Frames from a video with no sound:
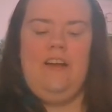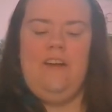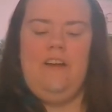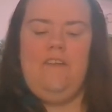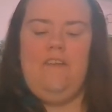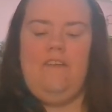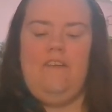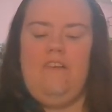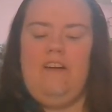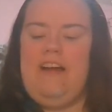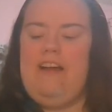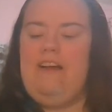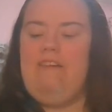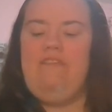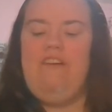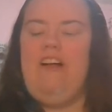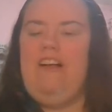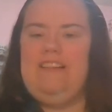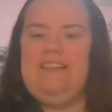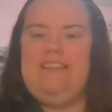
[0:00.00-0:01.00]
"Why, of
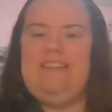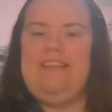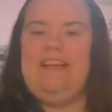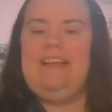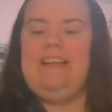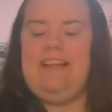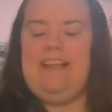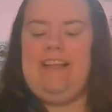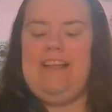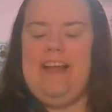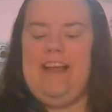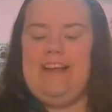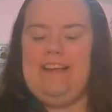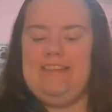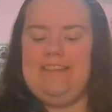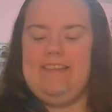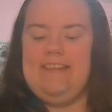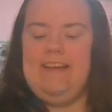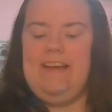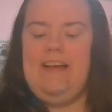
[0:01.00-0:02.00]
all silly
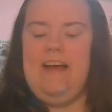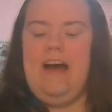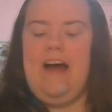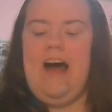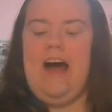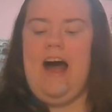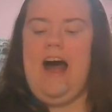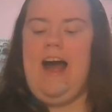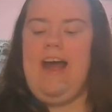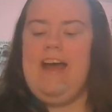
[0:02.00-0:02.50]
things, I